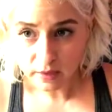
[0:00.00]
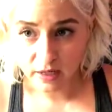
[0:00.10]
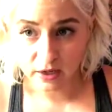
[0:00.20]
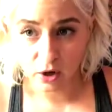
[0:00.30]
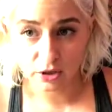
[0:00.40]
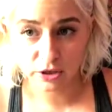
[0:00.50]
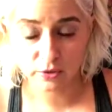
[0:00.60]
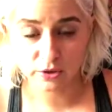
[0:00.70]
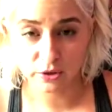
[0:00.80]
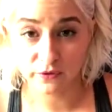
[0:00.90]
It also
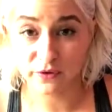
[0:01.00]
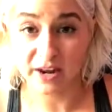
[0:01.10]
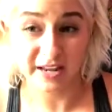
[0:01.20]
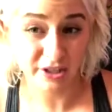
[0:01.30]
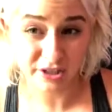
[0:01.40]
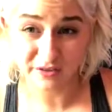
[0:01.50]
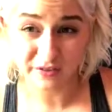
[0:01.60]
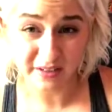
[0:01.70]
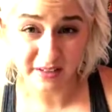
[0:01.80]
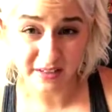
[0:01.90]
is good for anxious
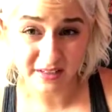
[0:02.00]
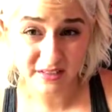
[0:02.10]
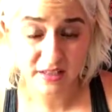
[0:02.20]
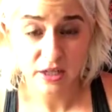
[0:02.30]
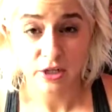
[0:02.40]
feelings.